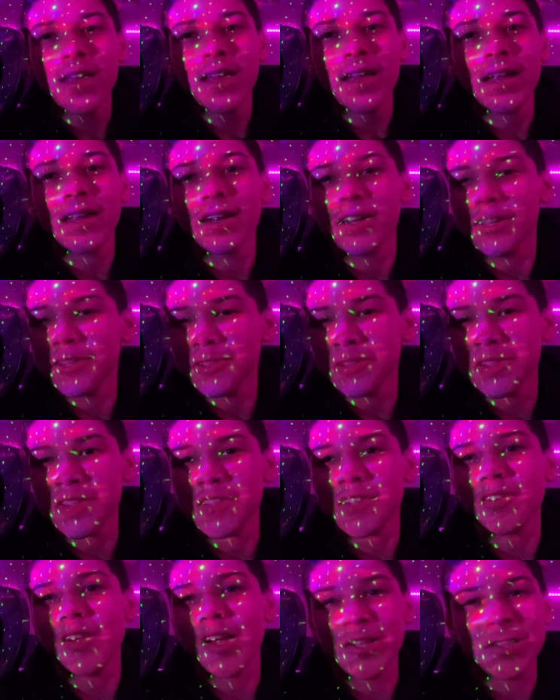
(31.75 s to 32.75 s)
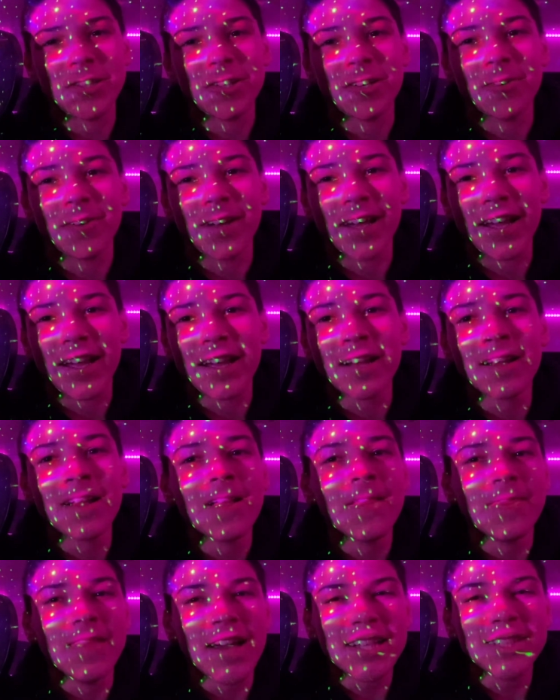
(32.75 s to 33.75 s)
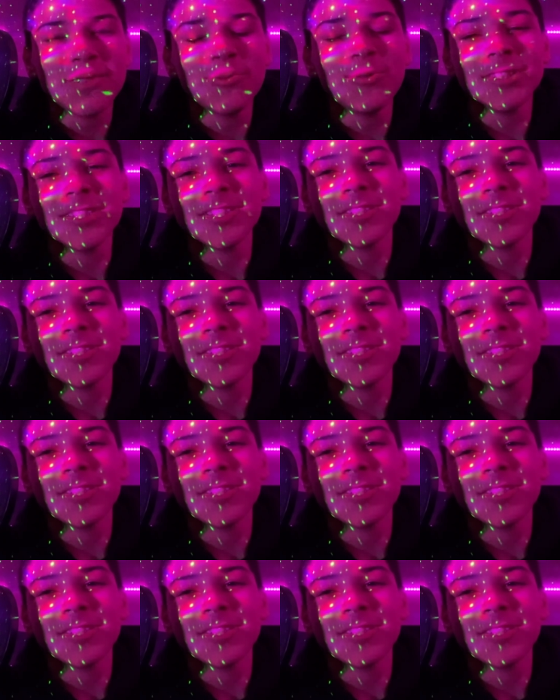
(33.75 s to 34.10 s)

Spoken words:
and it's just clutch, okay? That's what